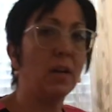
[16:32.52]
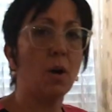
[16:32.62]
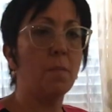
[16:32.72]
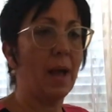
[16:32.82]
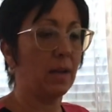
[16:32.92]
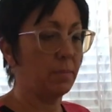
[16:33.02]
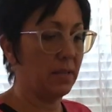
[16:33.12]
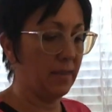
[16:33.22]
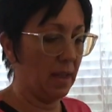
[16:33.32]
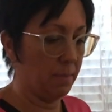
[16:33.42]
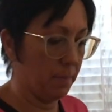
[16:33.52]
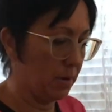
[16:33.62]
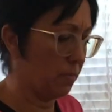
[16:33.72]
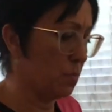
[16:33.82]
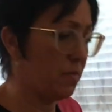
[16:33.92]
to go back up to the hip. I'm going
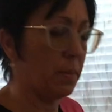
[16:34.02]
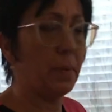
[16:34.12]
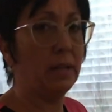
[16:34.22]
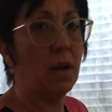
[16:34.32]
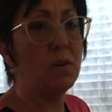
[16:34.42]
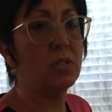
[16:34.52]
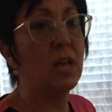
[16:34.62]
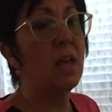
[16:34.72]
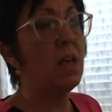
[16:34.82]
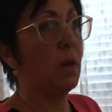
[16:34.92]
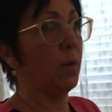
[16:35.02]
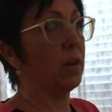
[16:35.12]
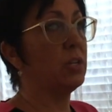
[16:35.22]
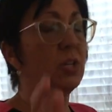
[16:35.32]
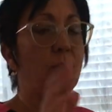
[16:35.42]
to remove the pillows, and we're
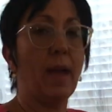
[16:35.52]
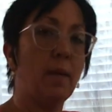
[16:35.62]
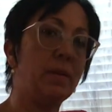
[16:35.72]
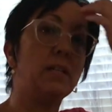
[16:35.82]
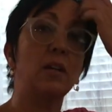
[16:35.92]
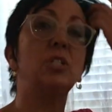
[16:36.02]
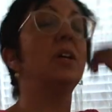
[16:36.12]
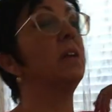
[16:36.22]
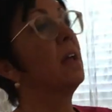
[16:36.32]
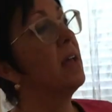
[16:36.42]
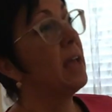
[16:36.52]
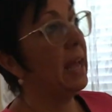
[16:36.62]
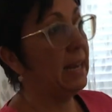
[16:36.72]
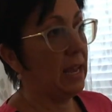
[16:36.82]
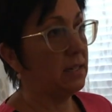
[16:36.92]
going to do abduction
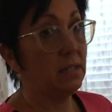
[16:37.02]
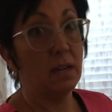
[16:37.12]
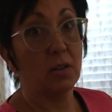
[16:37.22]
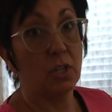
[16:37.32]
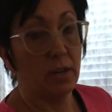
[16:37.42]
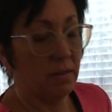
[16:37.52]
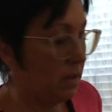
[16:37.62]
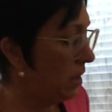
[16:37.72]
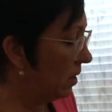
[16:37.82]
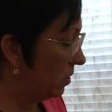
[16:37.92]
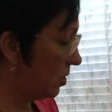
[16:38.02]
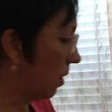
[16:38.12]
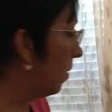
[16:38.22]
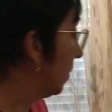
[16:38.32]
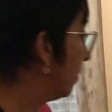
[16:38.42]
and adduction. So
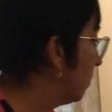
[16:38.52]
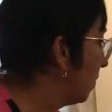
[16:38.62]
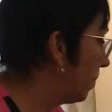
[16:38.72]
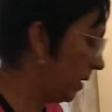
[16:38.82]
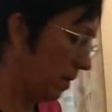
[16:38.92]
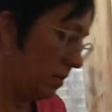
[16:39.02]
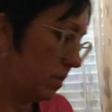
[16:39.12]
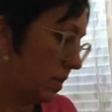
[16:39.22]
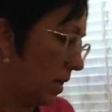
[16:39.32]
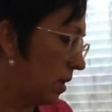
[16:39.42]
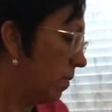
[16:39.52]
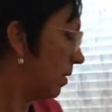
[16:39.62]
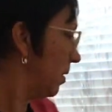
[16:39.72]
I'm going to remove the pillows. Thank you,